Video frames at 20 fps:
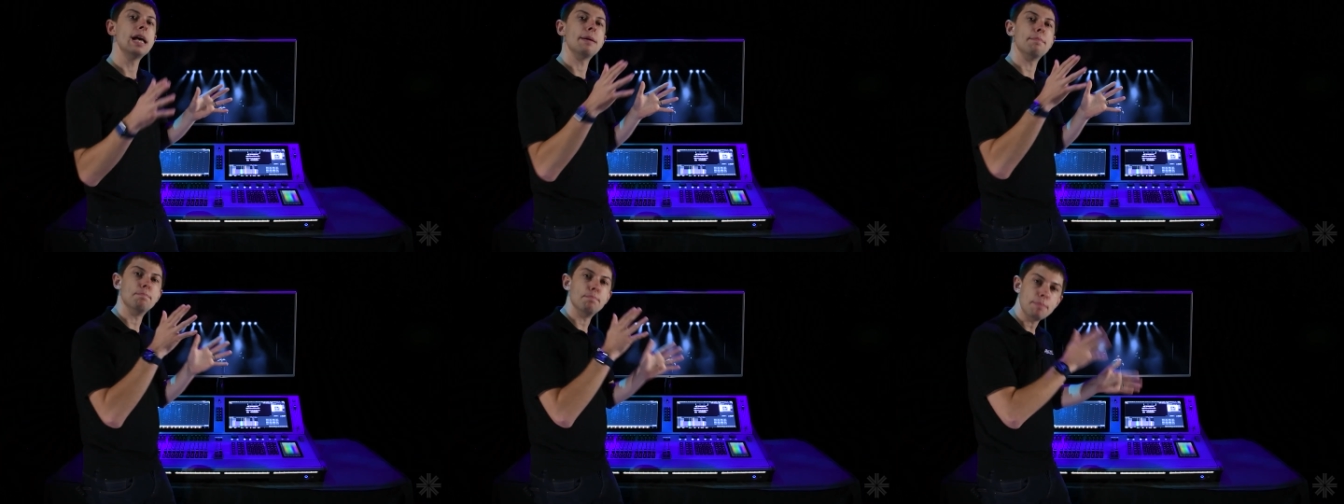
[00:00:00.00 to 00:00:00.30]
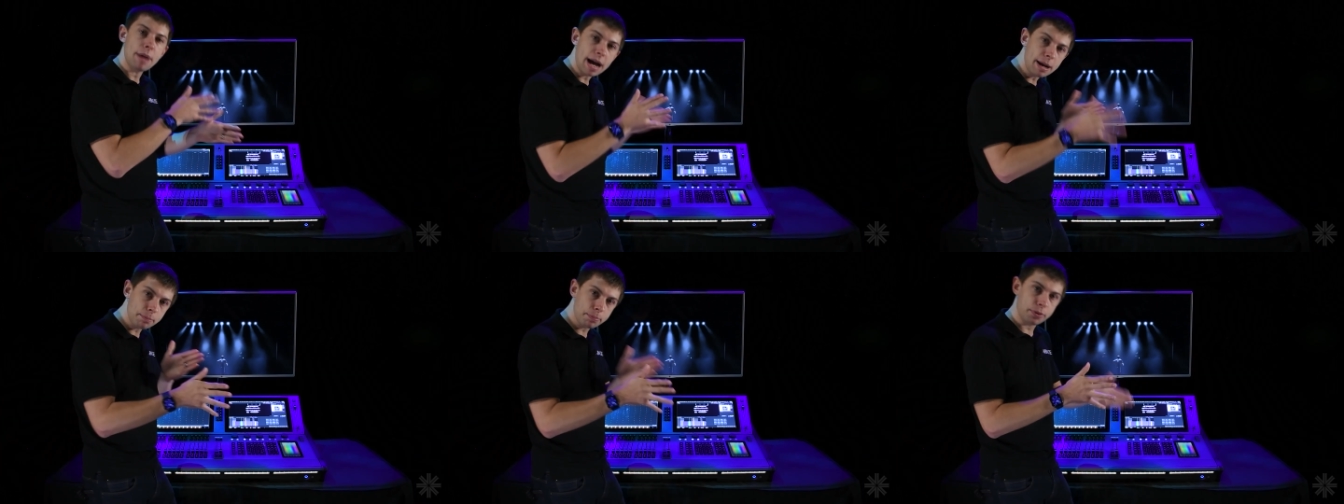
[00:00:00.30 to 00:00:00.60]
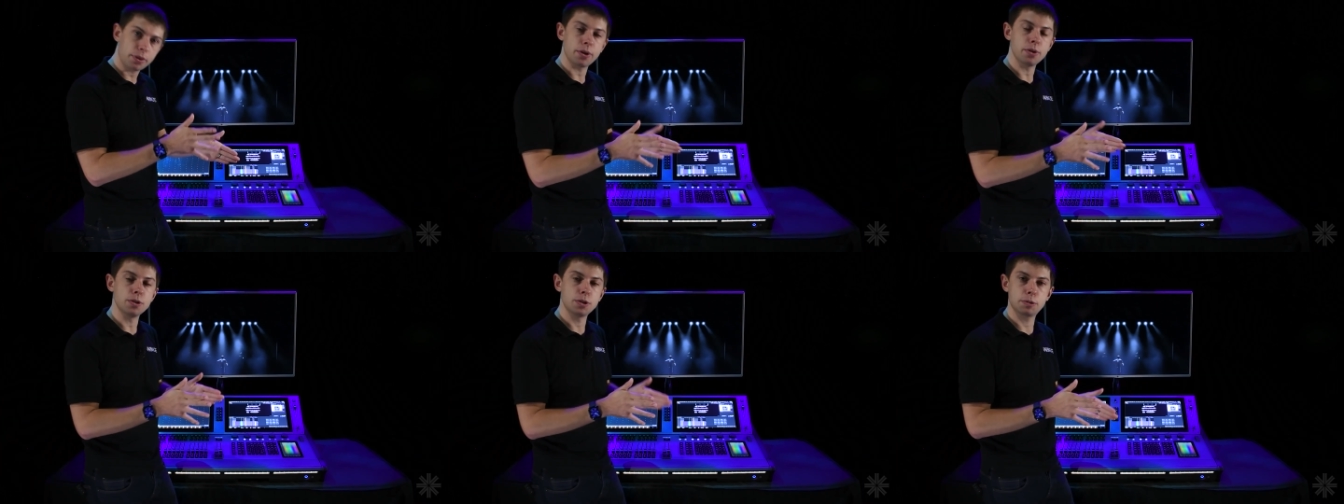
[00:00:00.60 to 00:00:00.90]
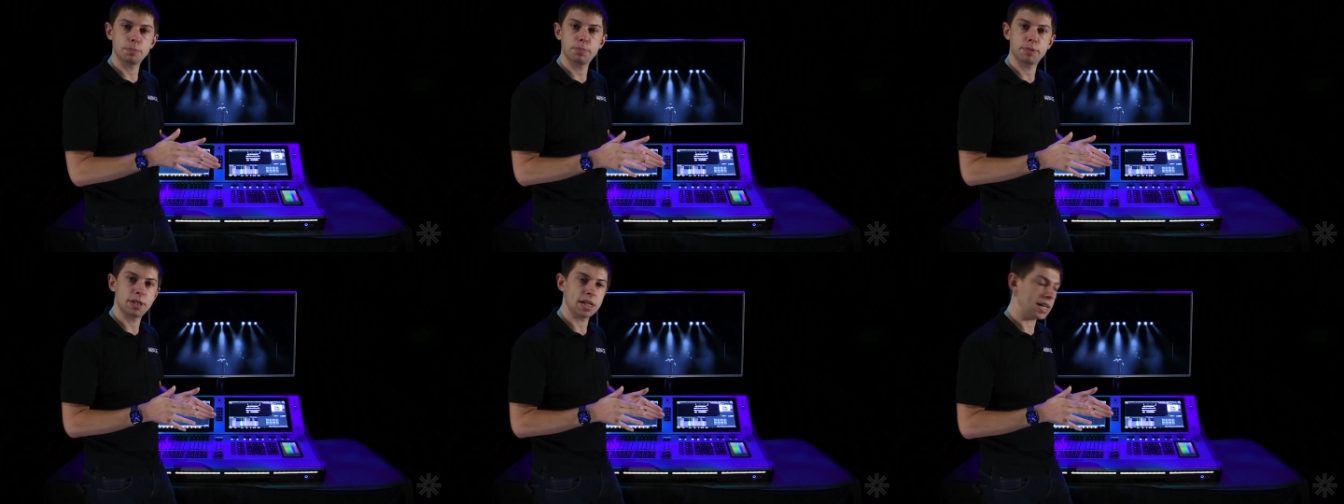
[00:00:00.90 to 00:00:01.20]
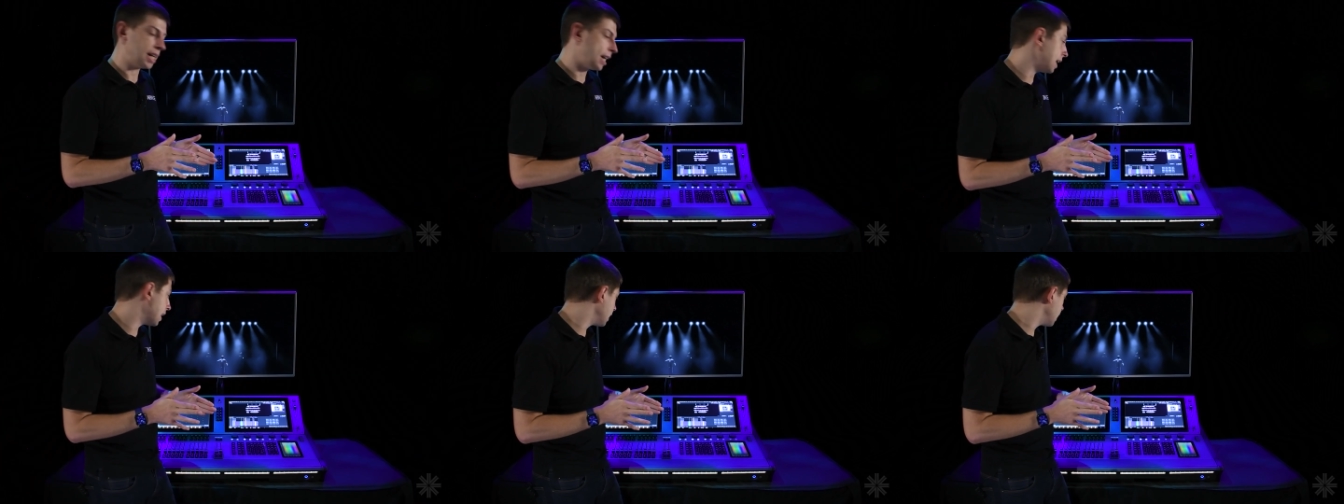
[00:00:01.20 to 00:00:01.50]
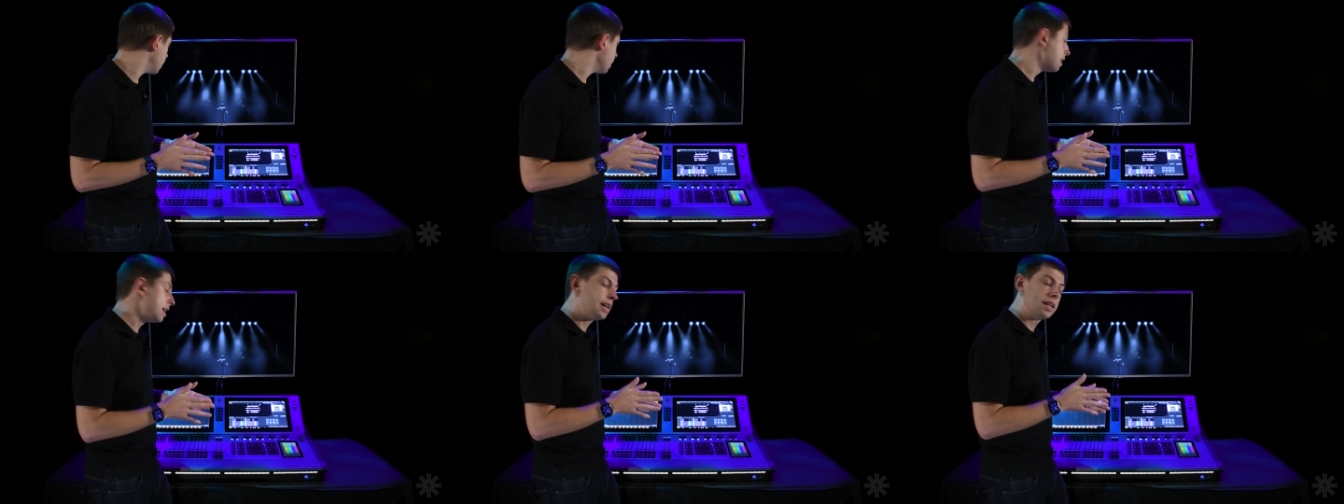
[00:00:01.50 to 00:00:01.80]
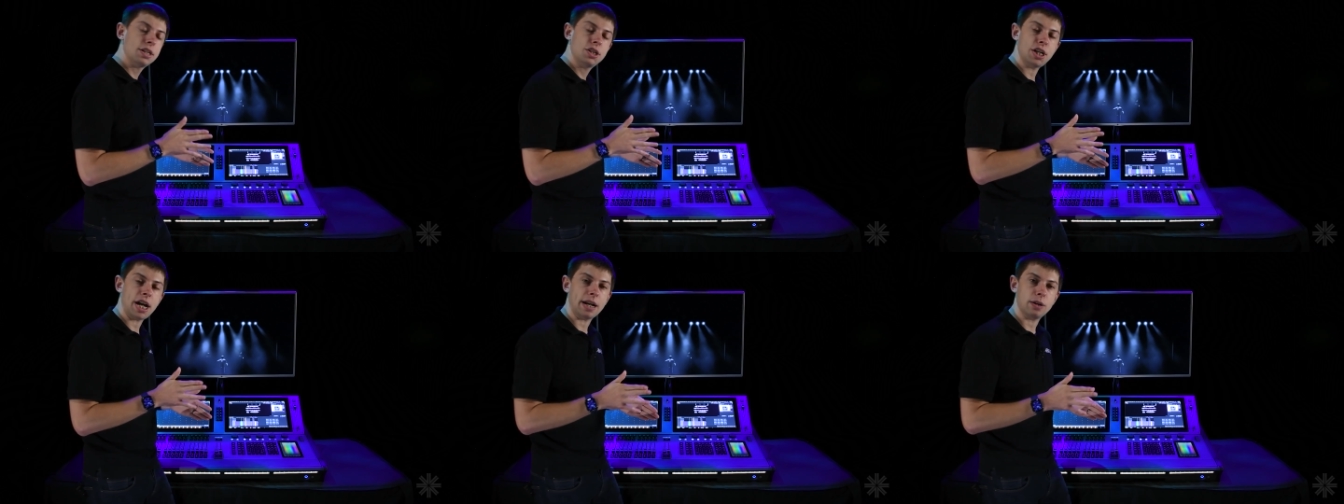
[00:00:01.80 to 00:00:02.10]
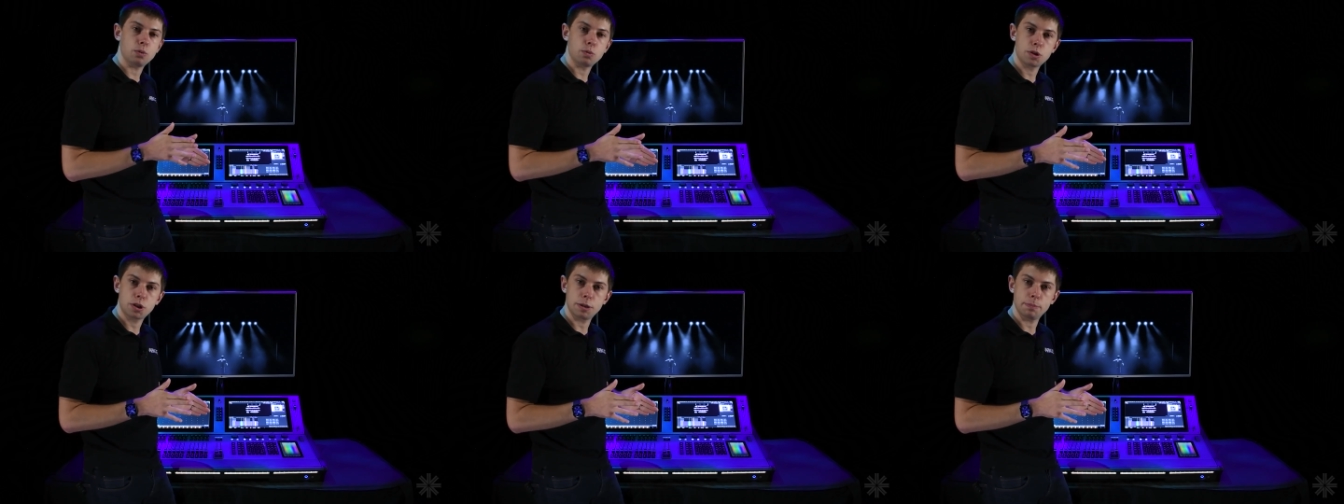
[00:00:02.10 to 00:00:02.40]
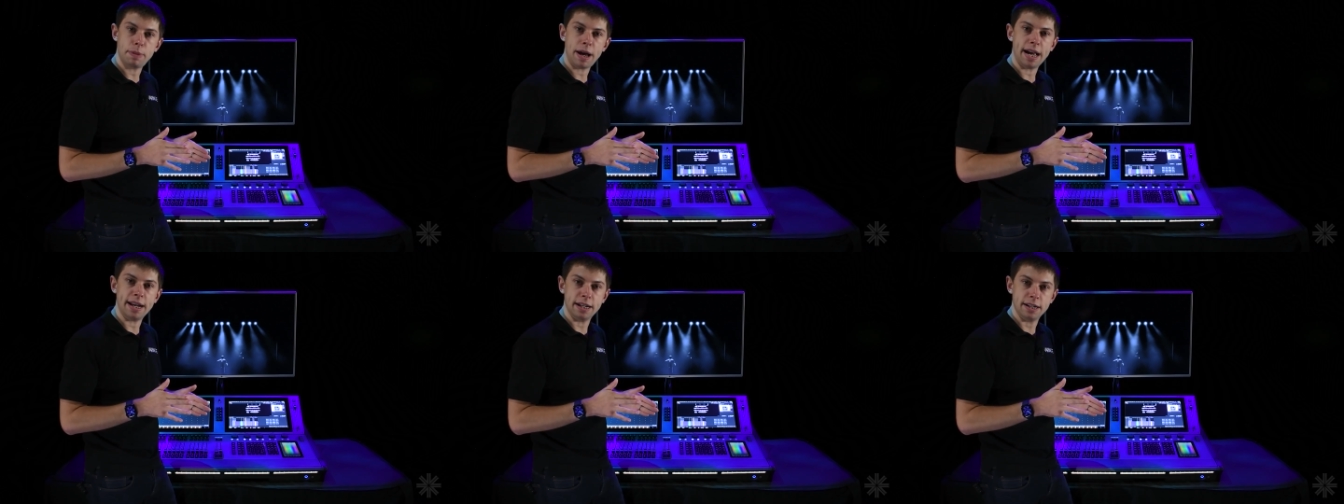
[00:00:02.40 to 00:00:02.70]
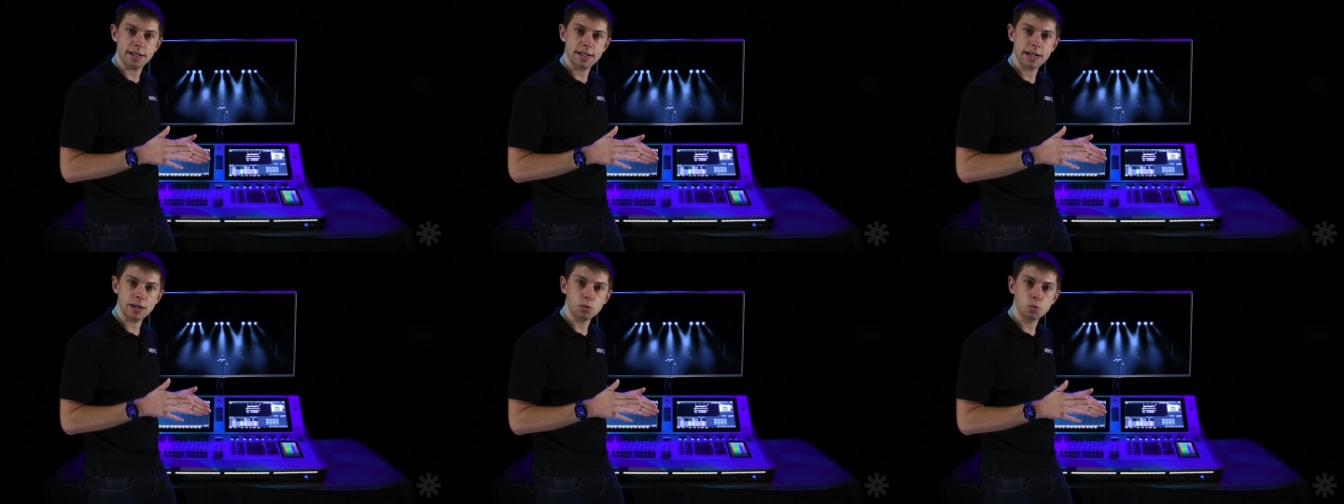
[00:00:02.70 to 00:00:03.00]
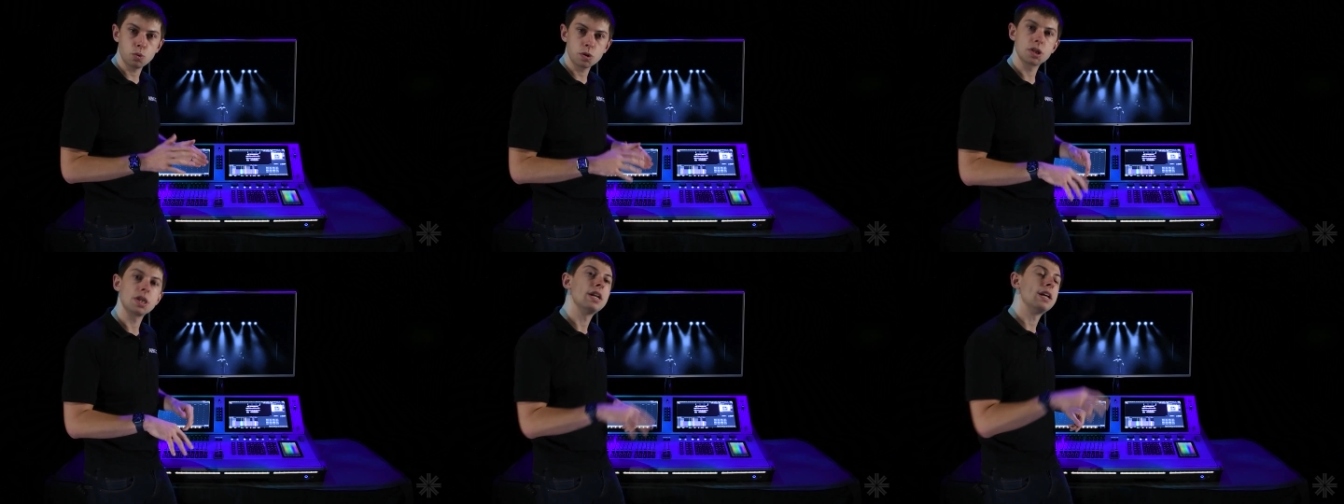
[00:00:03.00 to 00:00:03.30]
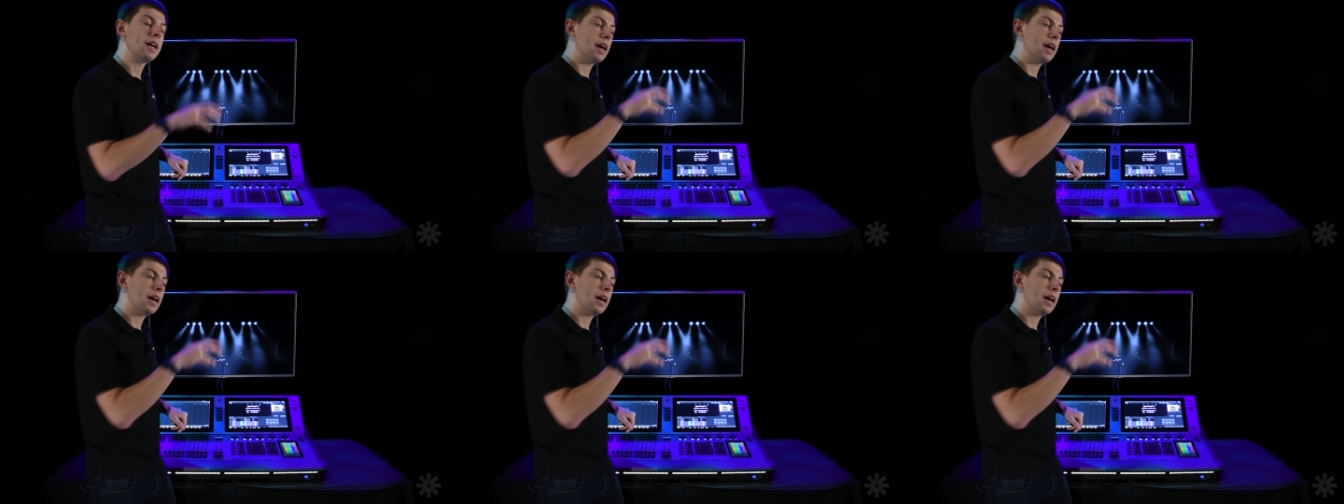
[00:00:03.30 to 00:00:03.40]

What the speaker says: map those particular channels to pan and tilt,